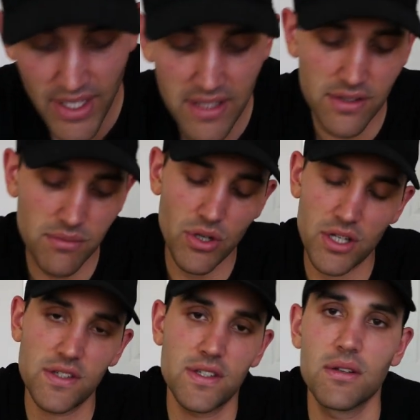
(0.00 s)
that doesn't work.
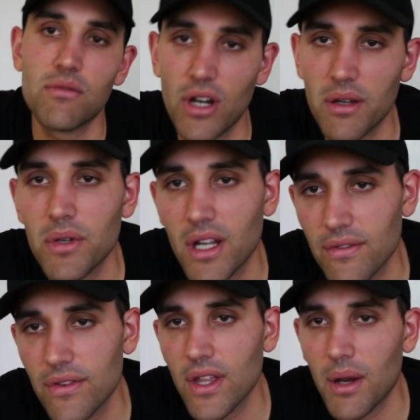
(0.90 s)
Right, we're going to
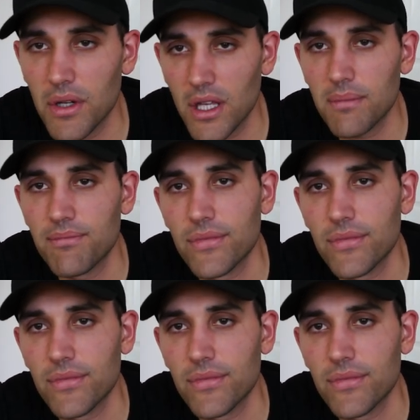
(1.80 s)
have to do that one again.